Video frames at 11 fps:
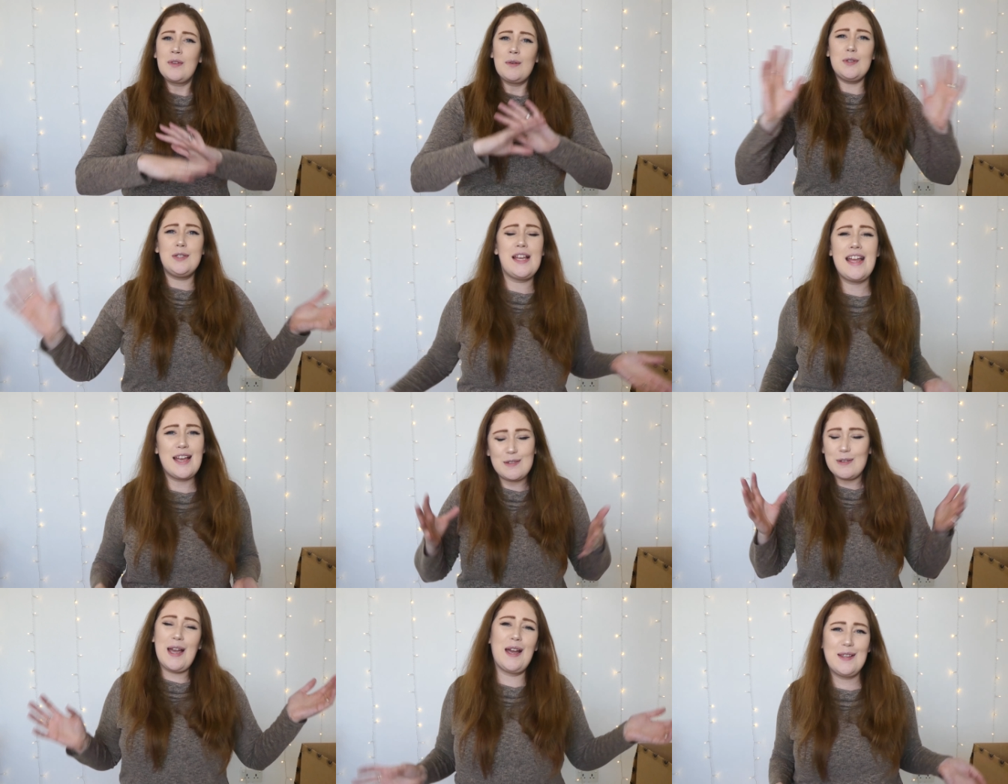we'll see as
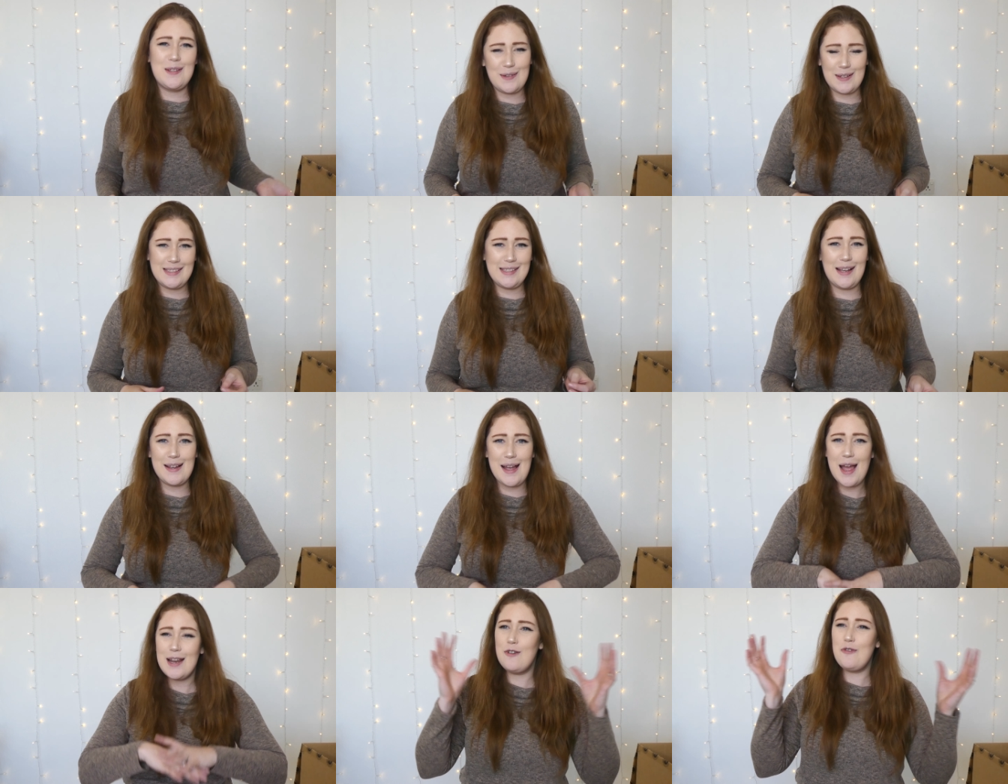we go through it. So
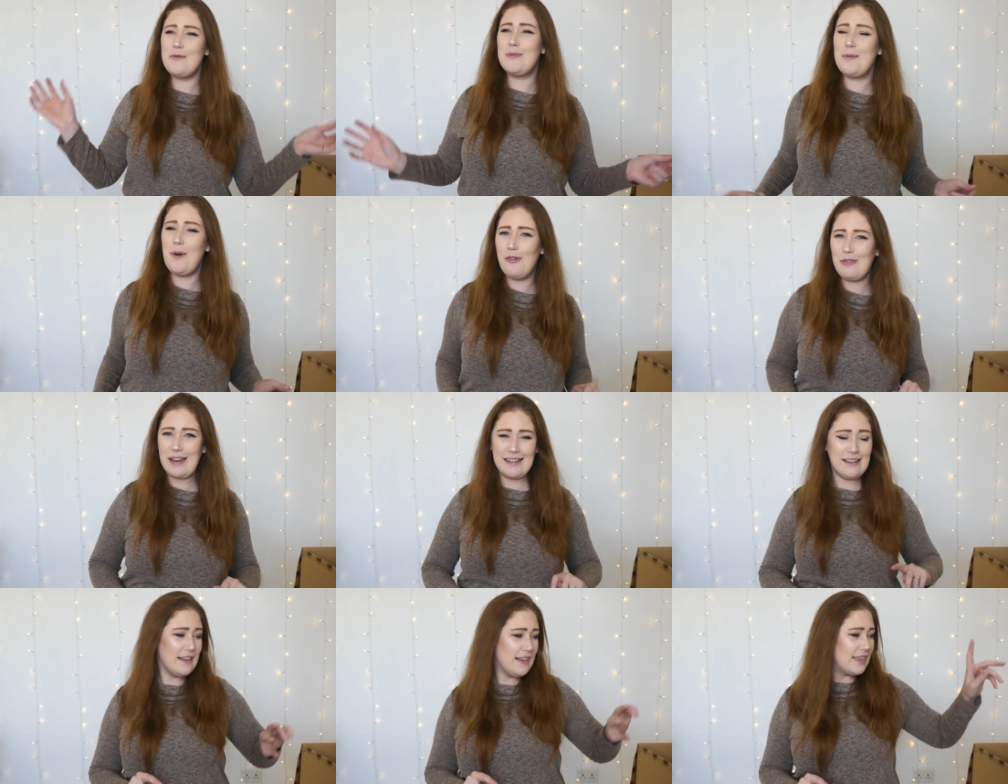enough of me
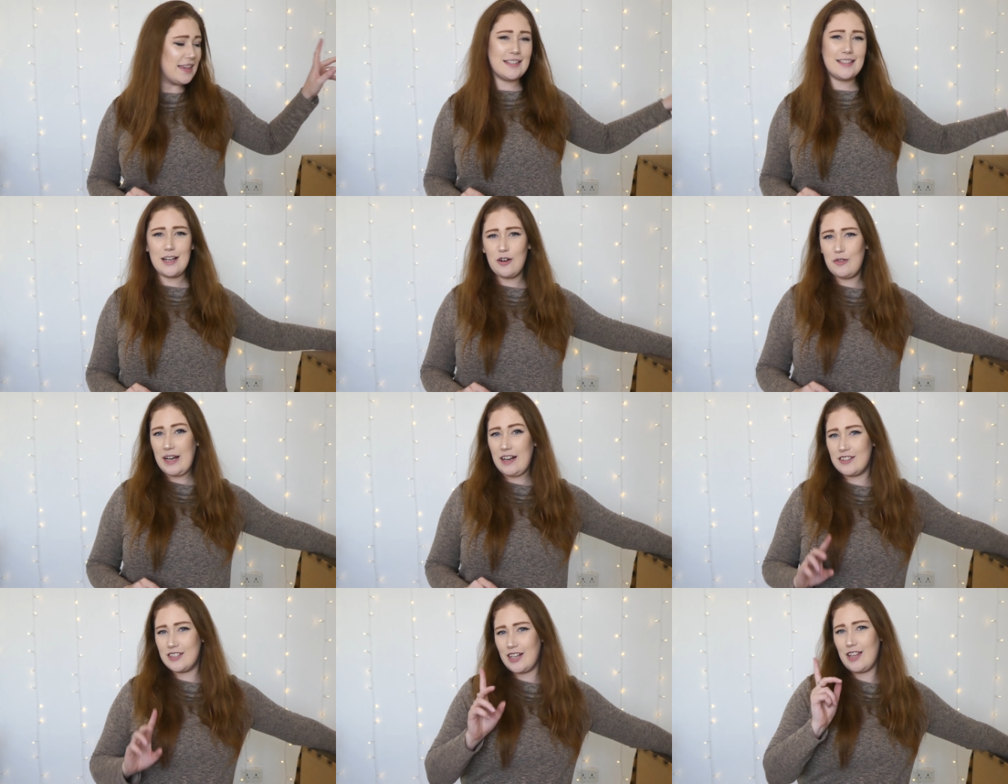waffling, let's delve in and
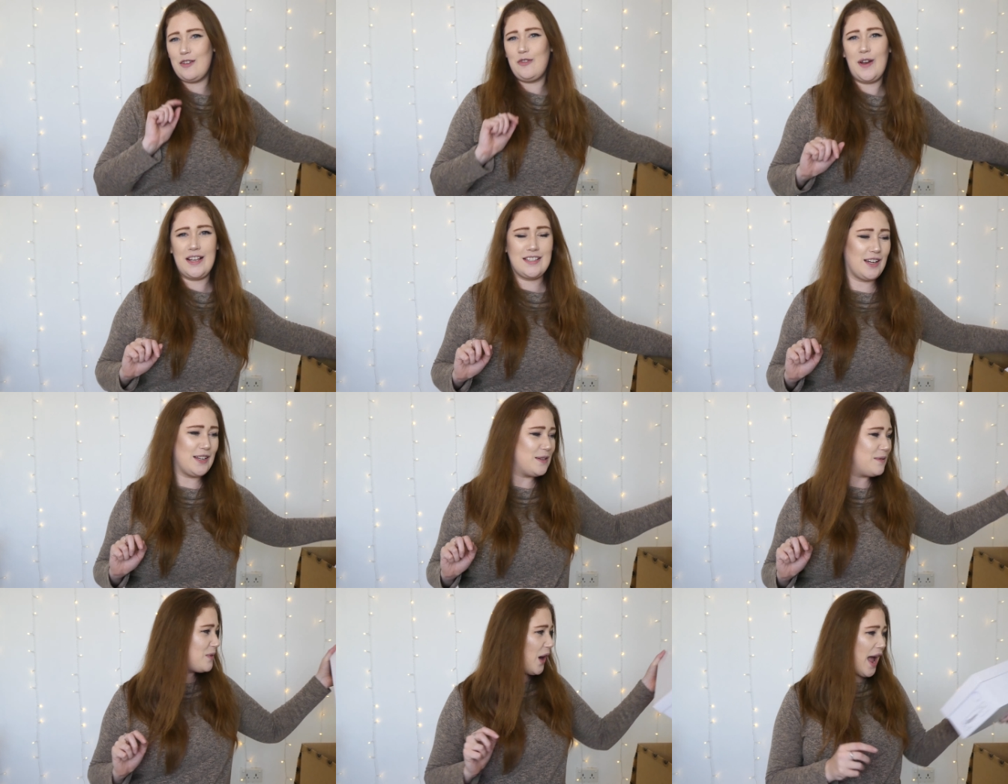I'll show you the first
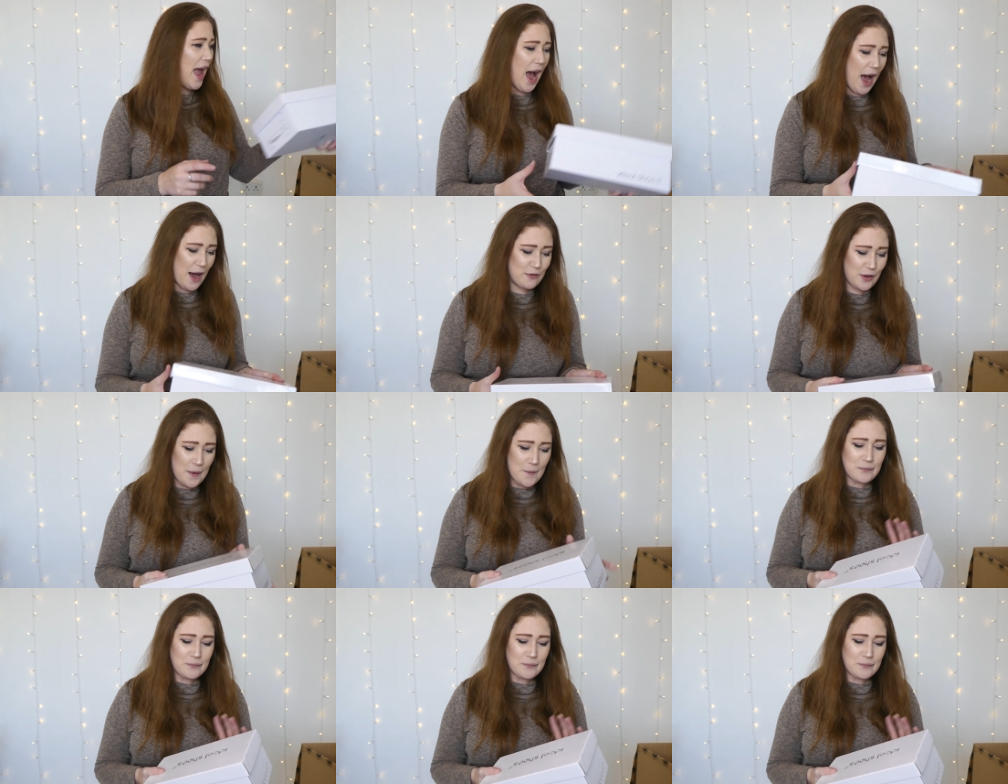item that I have.